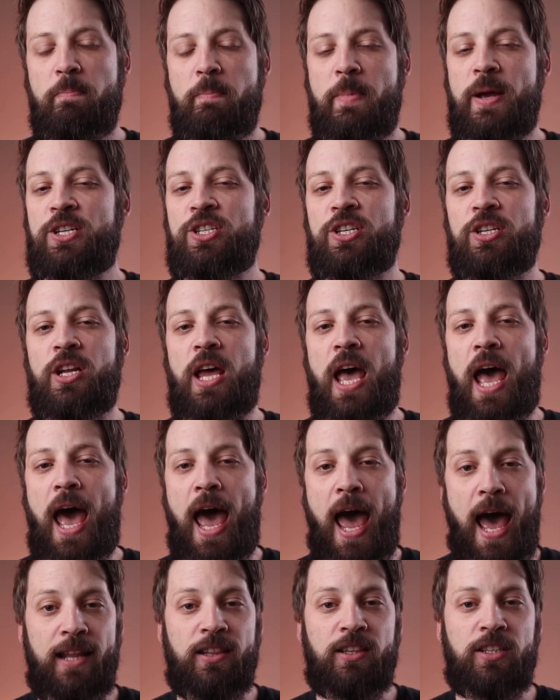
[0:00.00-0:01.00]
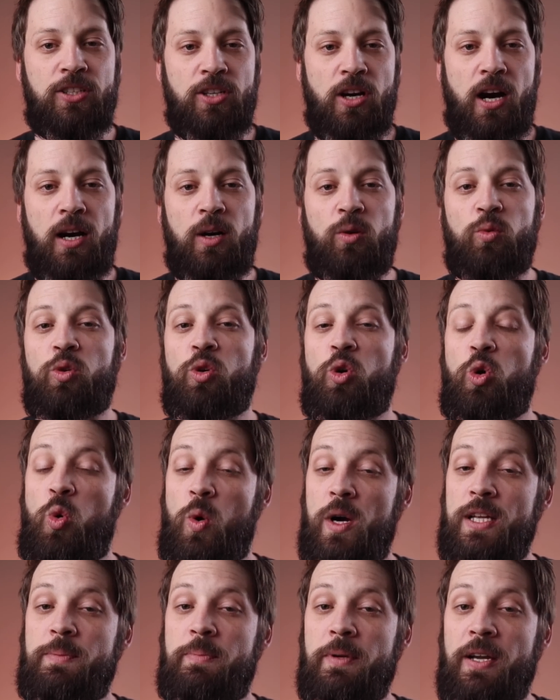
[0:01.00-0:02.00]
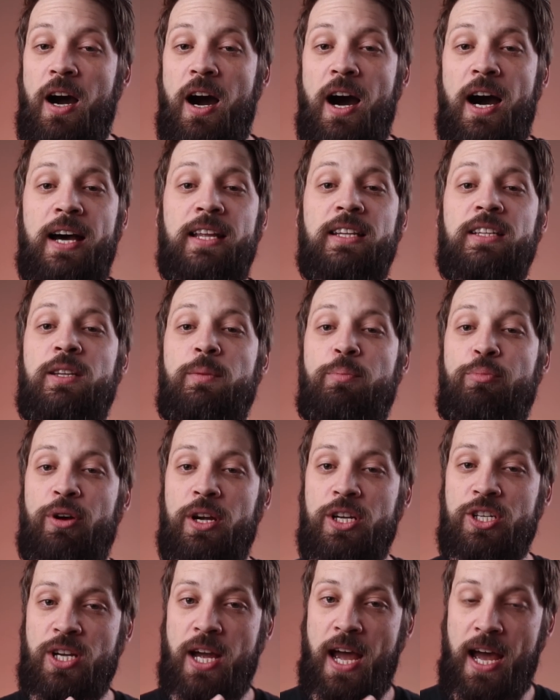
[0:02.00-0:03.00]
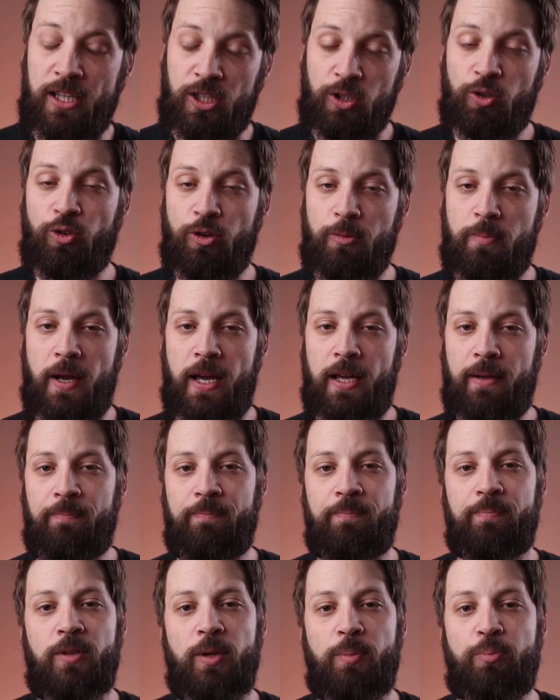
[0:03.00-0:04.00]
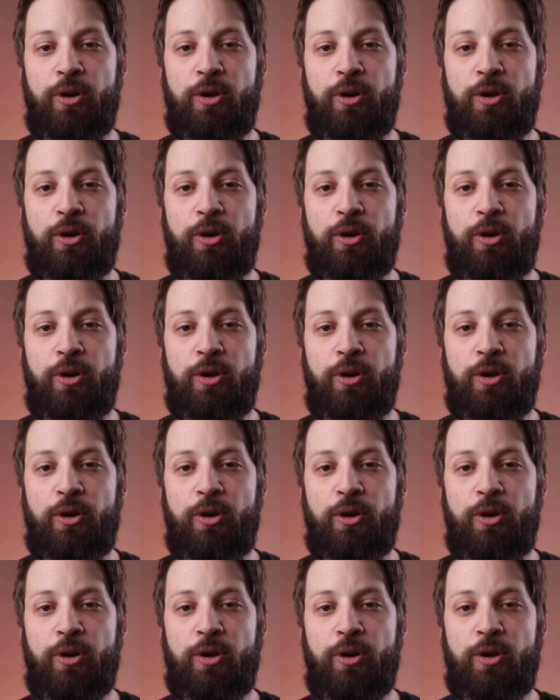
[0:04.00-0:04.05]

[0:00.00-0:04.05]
measured at the dial will always be higher than the pressure at the group head. The